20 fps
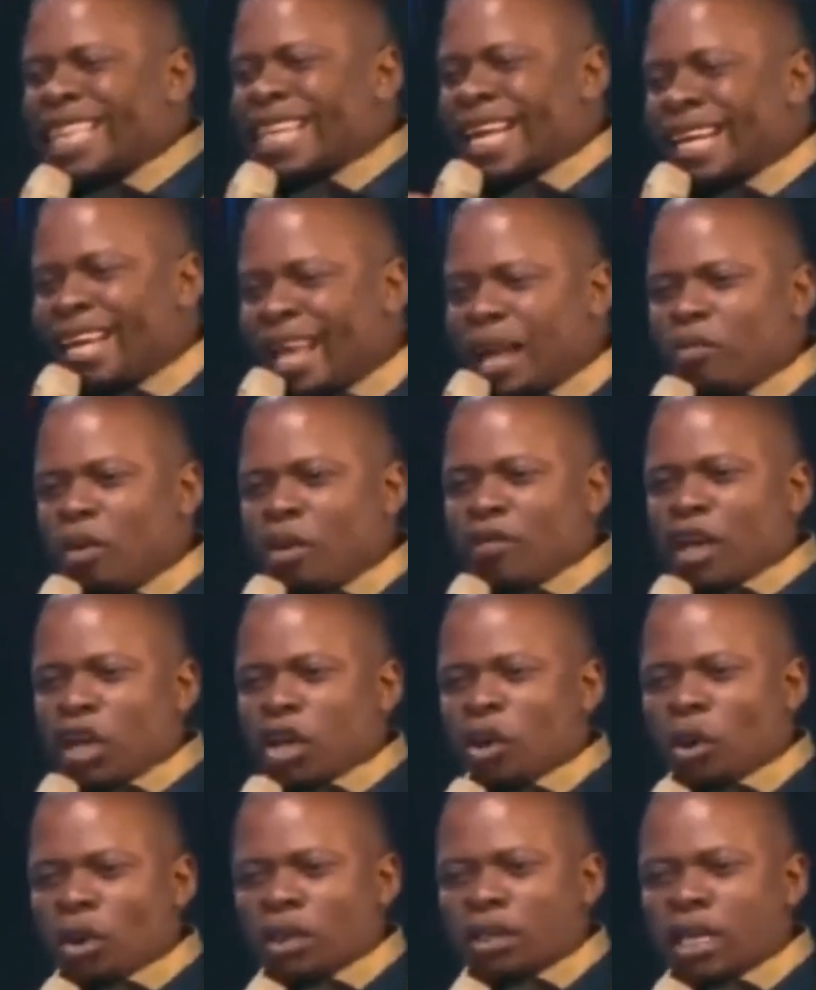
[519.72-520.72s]
in the name of the
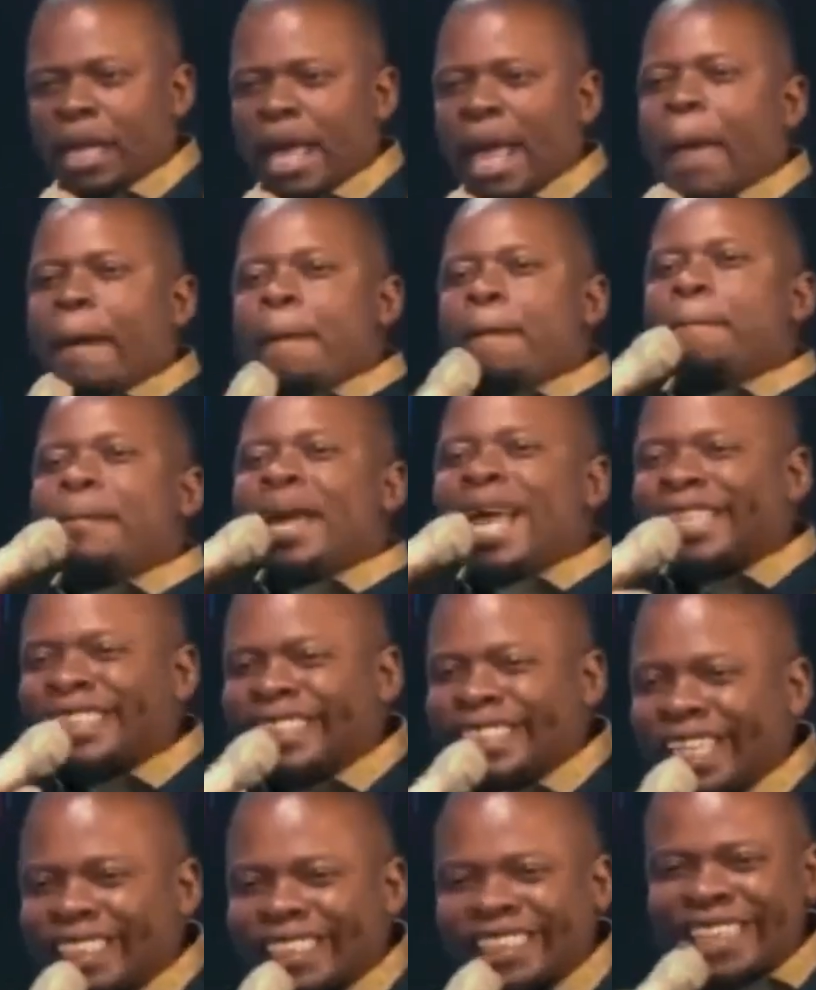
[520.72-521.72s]
Lord,
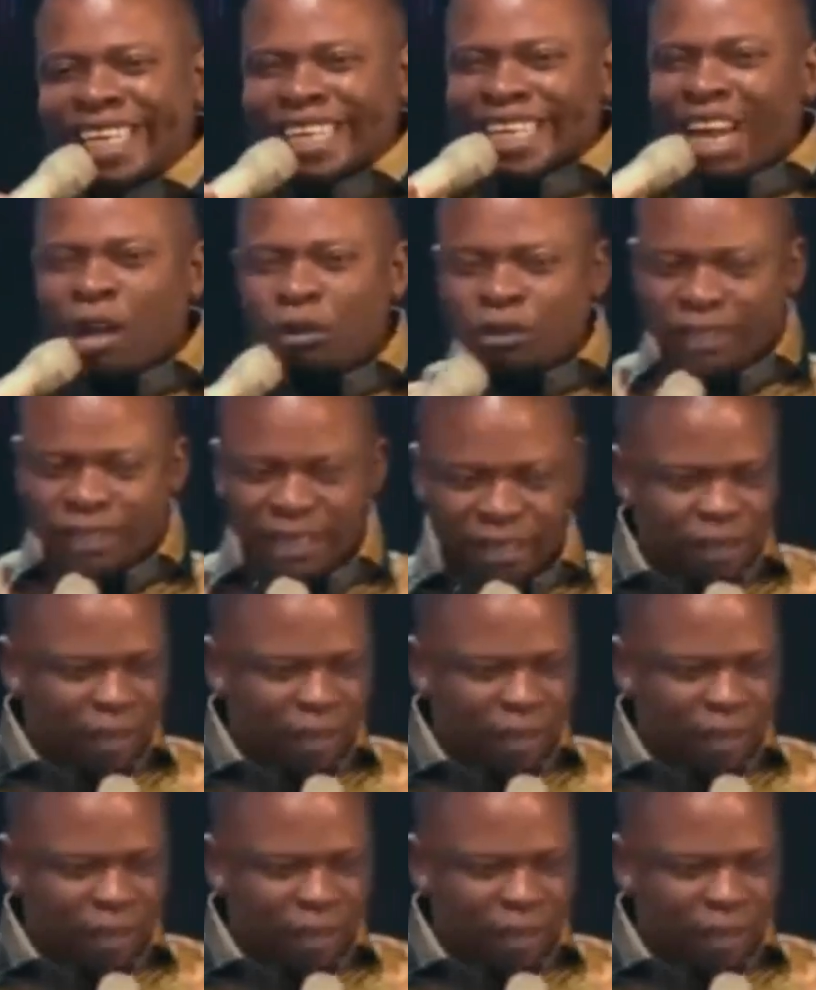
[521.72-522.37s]
mercy surrounds